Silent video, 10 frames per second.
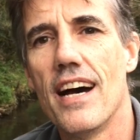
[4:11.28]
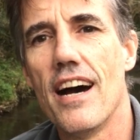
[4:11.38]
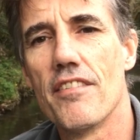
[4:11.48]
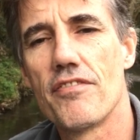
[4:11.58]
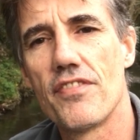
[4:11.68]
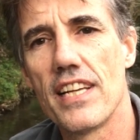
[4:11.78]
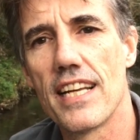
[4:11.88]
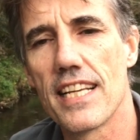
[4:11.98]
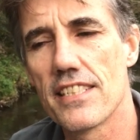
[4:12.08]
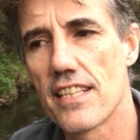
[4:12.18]
of
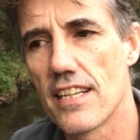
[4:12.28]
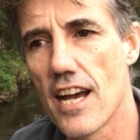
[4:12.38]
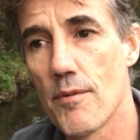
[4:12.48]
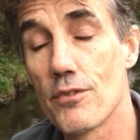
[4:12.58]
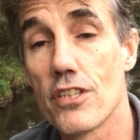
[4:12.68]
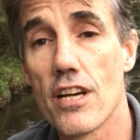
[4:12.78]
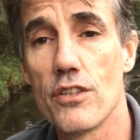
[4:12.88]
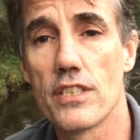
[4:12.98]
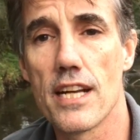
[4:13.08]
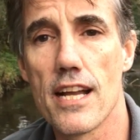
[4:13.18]
feelings that comes and
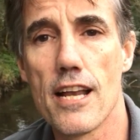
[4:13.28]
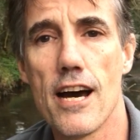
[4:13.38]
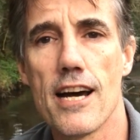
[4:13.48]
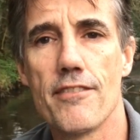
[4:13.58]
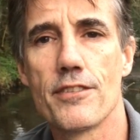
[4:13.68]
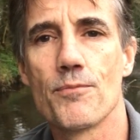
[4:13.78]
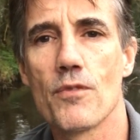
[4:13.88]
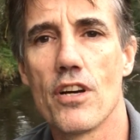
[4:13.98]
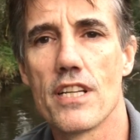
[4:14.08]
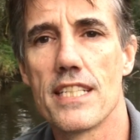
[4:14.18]
goes in our lives
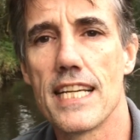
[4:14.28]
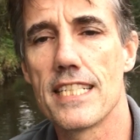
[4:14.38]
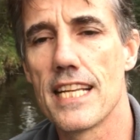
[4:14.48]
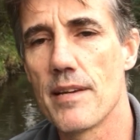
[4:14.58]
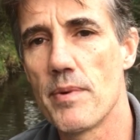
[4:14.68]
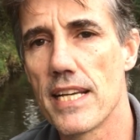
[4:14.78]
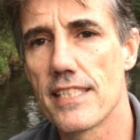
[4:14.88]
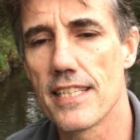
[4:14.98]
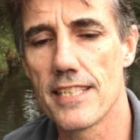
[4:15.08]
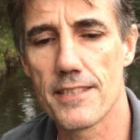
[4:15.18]
on a day-to-day
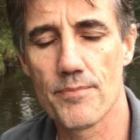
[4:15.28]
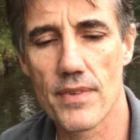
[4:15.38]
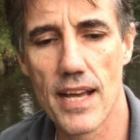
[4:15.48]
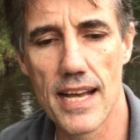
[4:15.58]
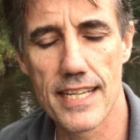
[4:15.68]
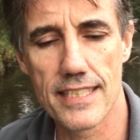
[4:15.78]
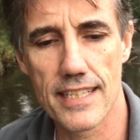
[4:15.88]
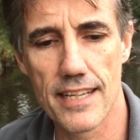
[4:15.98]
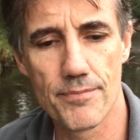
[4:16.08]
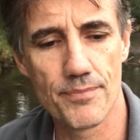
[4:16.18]
basis.
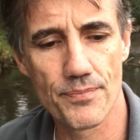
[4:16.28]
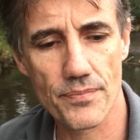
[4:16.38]
And